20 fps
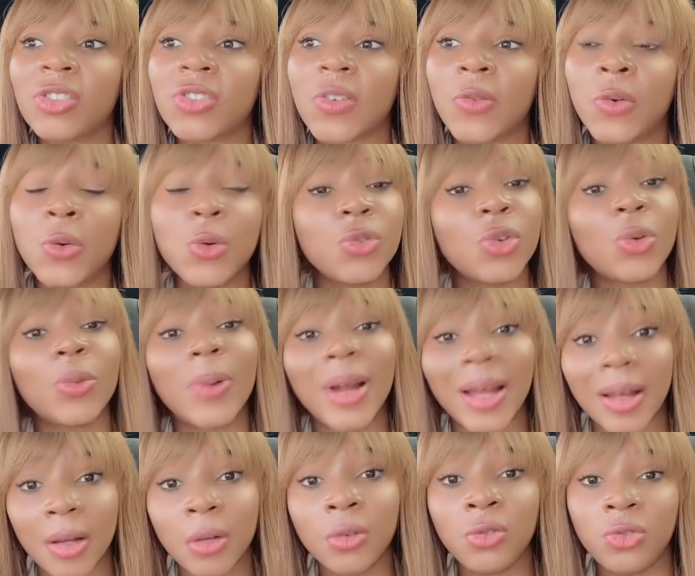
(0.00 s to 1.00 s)
of who's
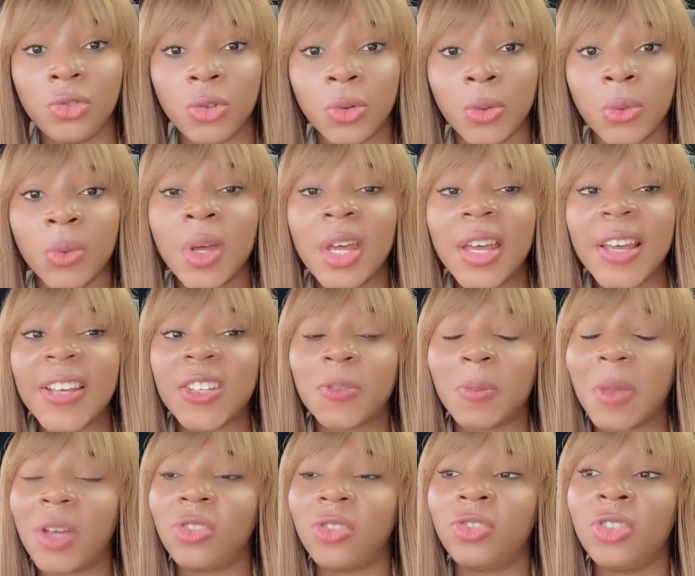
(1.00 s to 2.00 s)
around you,
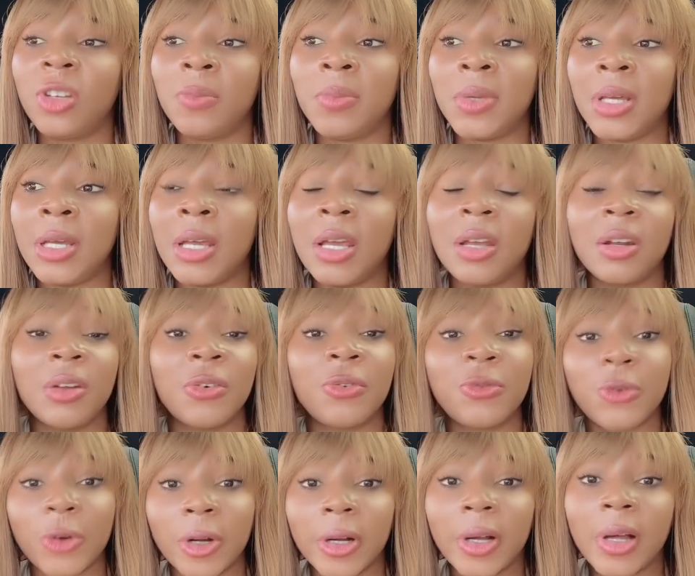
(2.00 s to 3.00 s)
especially being in a
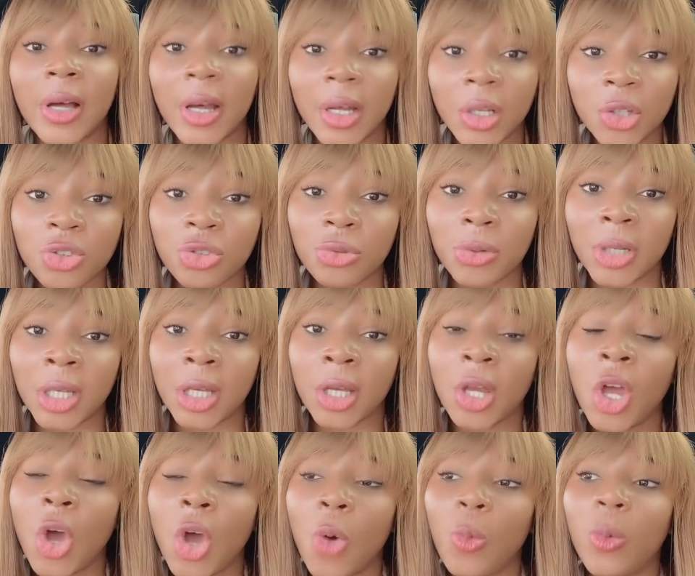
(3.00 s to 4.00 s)
foreign
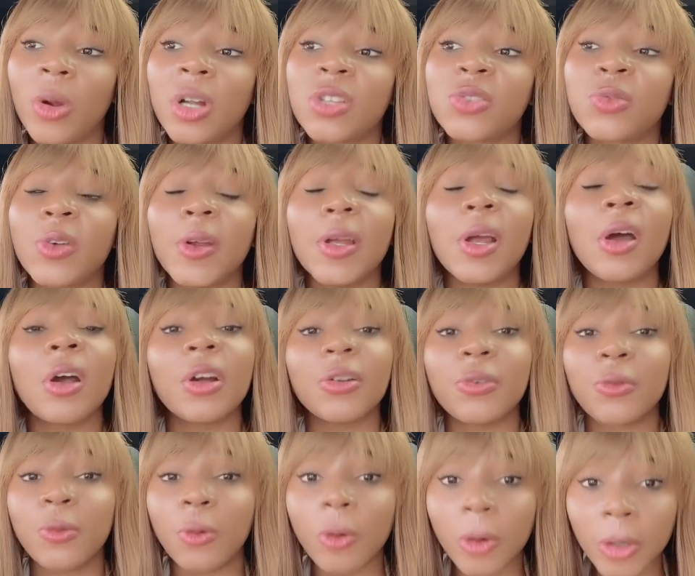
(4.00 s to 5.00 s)
country where it's very
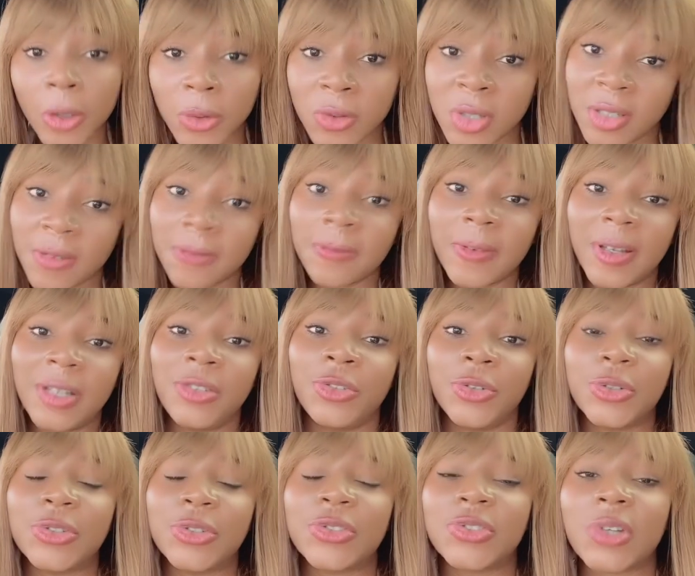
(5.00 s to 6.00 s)
hard for you to defend
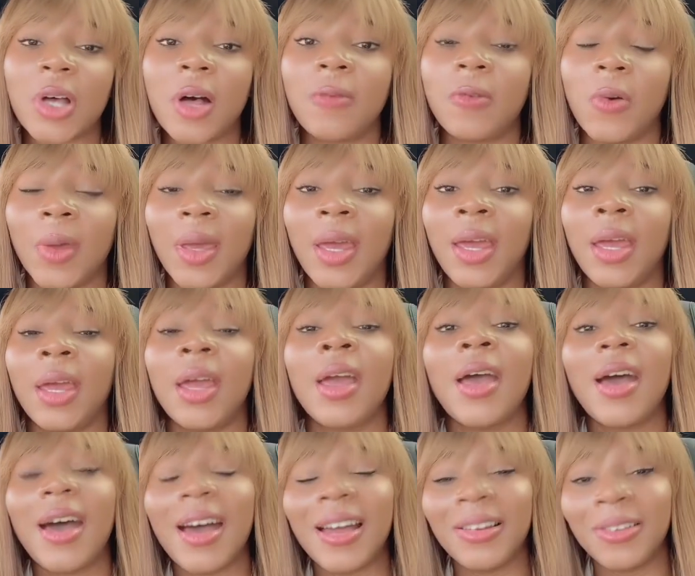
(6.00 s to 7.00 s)
yourself. Okay.
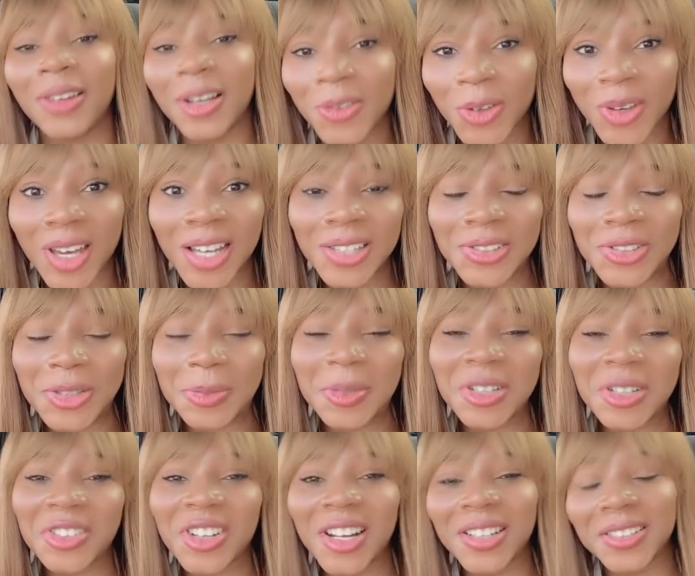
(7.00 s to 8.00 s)
I love you guys so
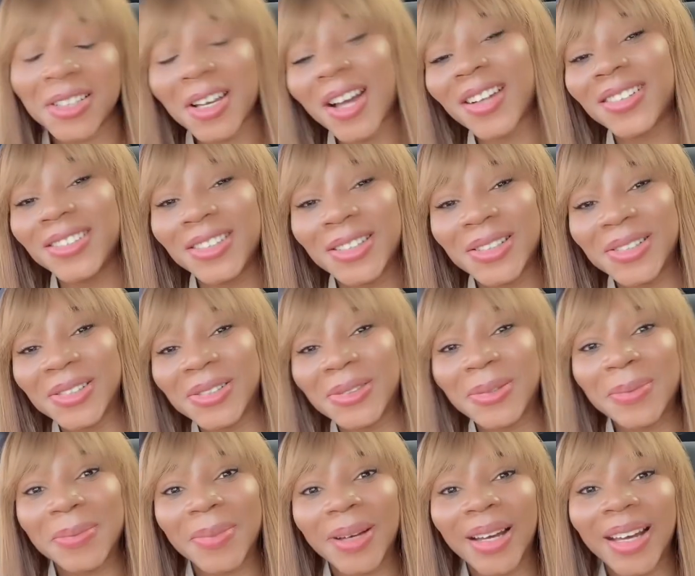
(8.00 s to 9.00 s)
much. I'll talk to you
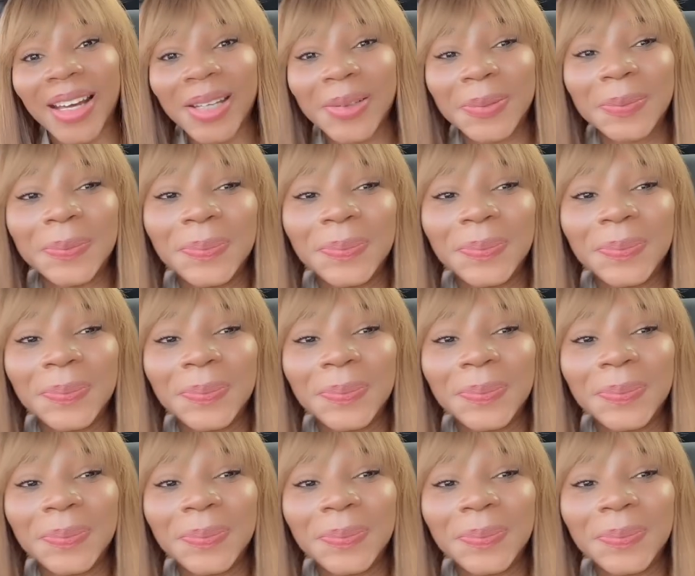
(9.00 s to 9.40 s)
soon. Bye.